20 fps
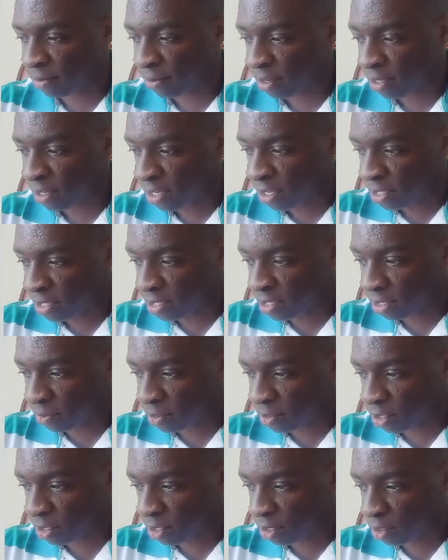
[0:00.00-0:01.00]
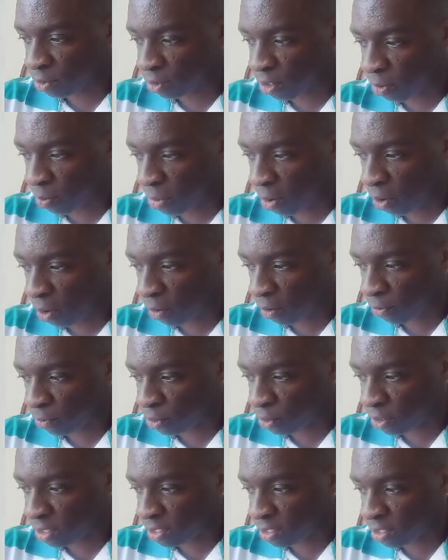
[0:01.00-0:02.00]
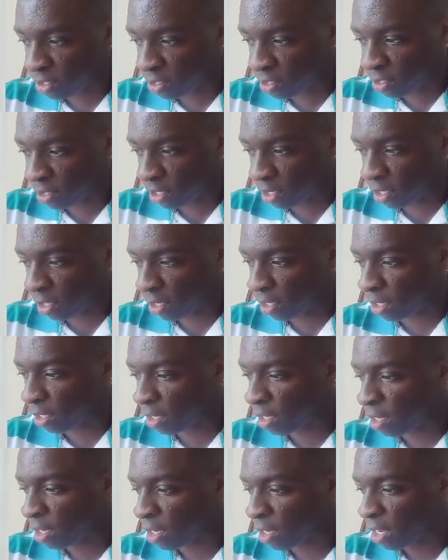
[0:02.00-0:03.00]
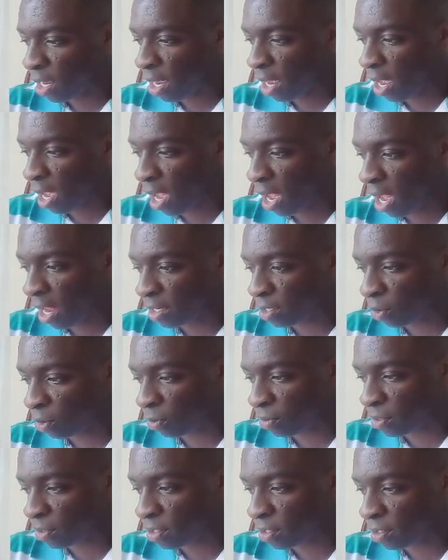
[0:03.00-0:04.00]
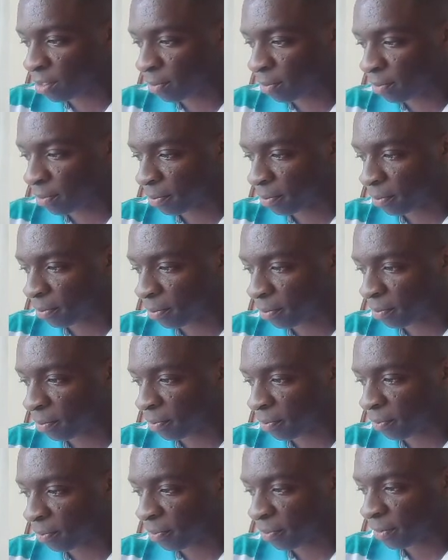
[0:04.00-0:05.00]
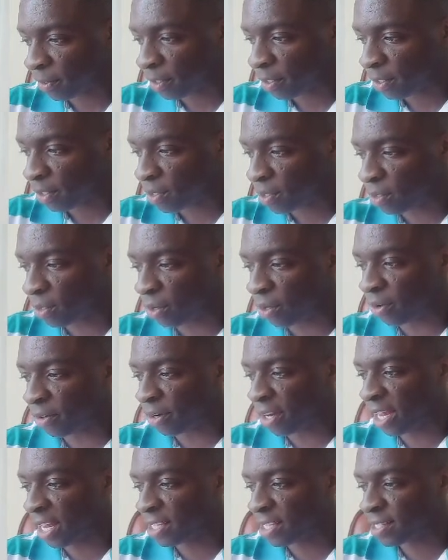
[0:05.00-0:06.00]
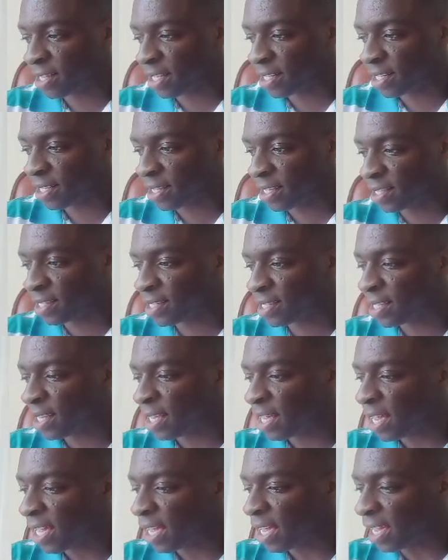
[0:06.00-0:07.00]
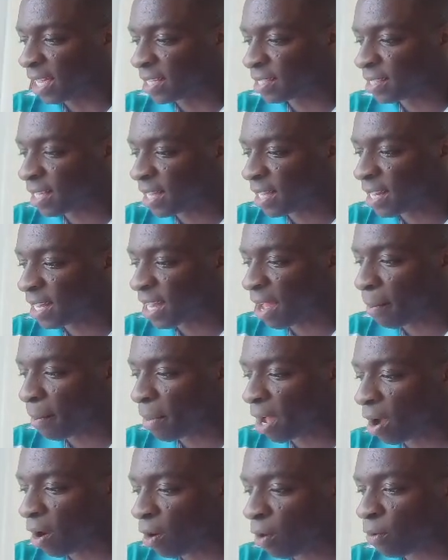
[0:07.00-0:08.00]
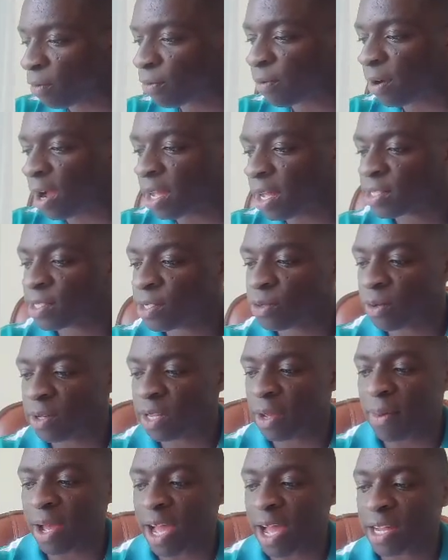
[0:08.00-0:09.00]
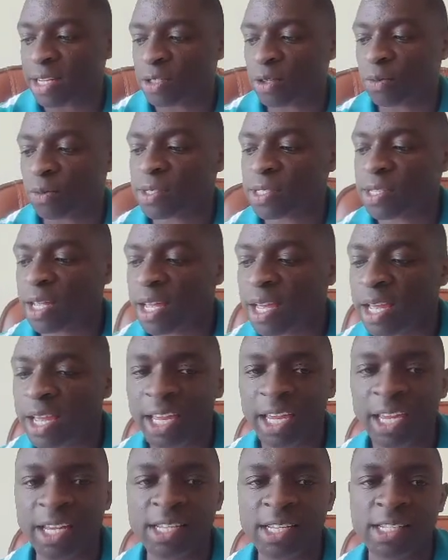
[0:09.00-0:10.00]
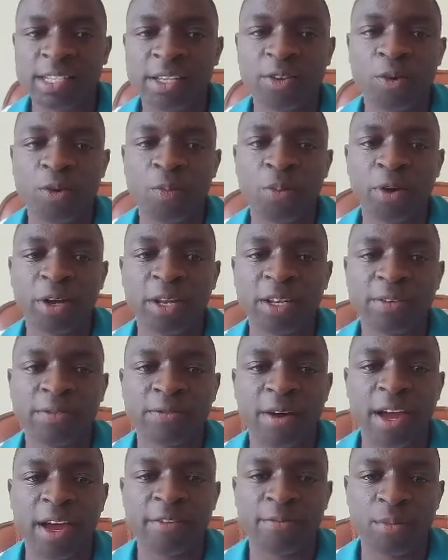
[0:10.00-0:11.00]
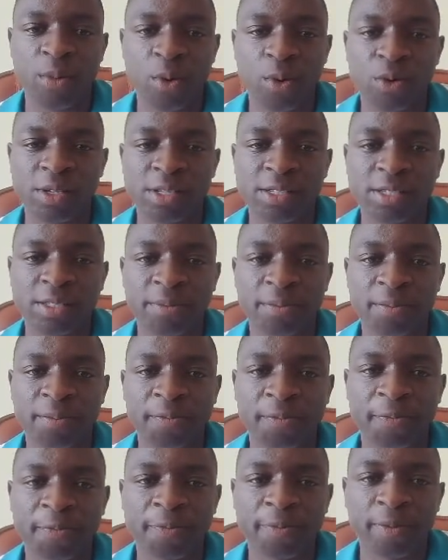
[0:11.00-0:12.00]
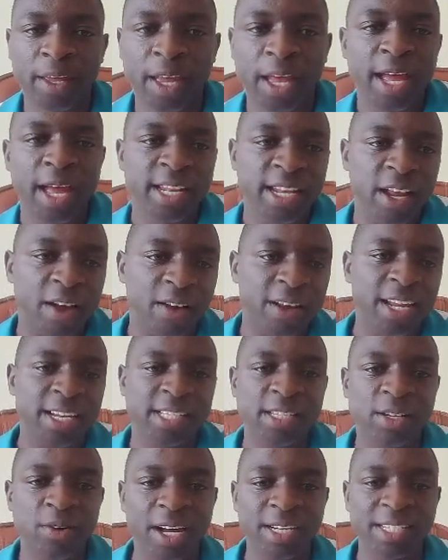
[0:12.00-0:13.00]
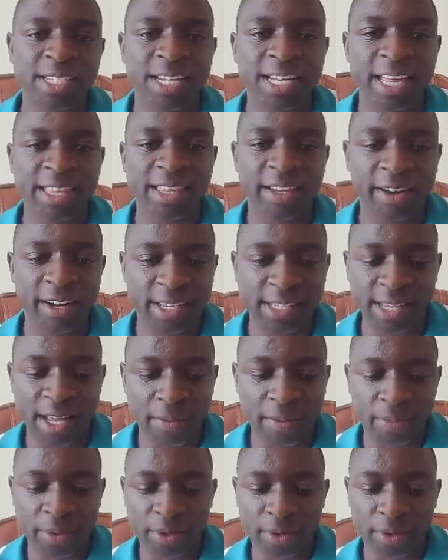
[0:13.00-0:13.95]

times 10 to the power of 23 atoms. So you'll realize that this is the number of sodium atoms in 0.5 moles. Now let's look at another example.